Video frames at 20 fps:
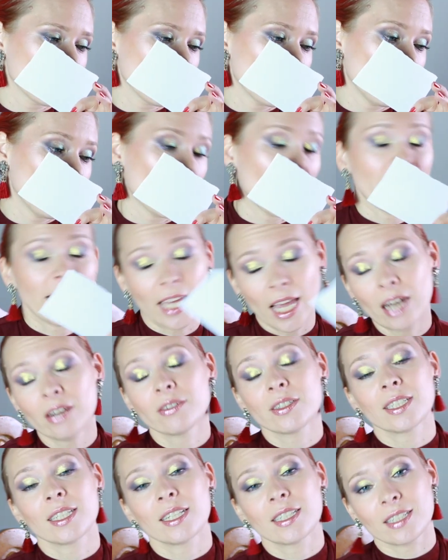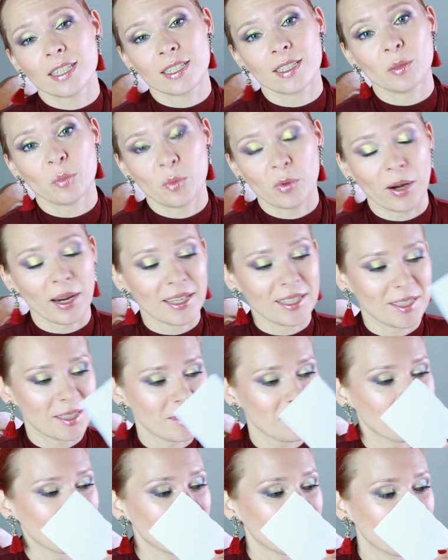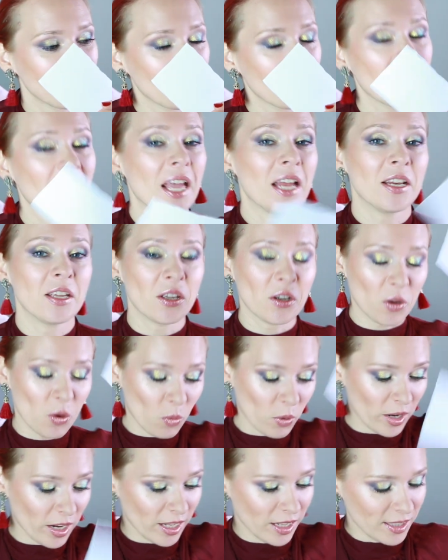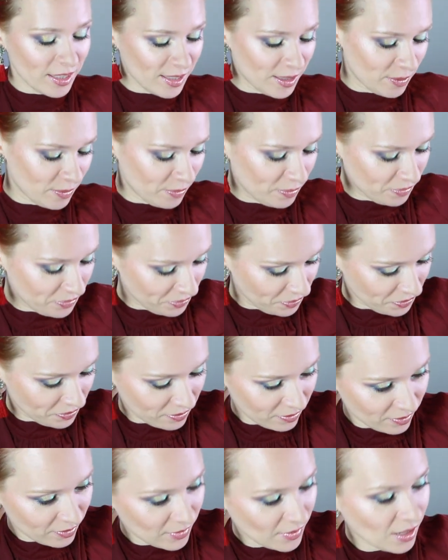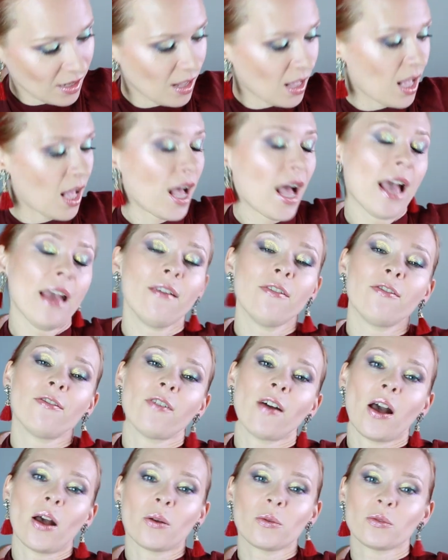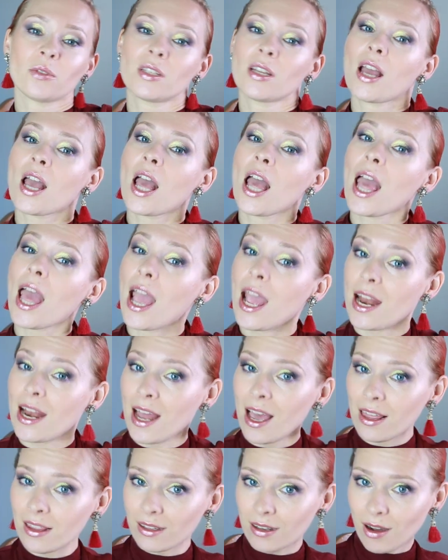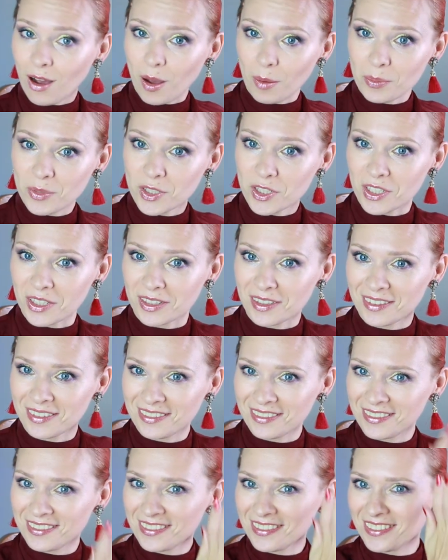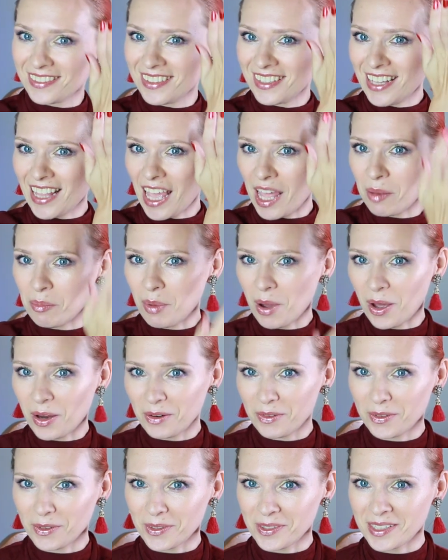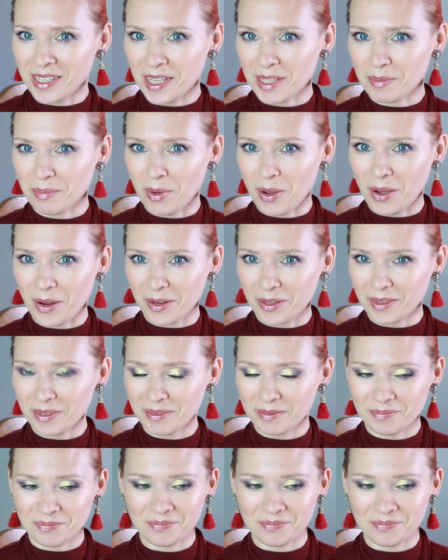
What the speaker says: What I can resist is the price. And you know what else? I found another option and bought a full-size bottle.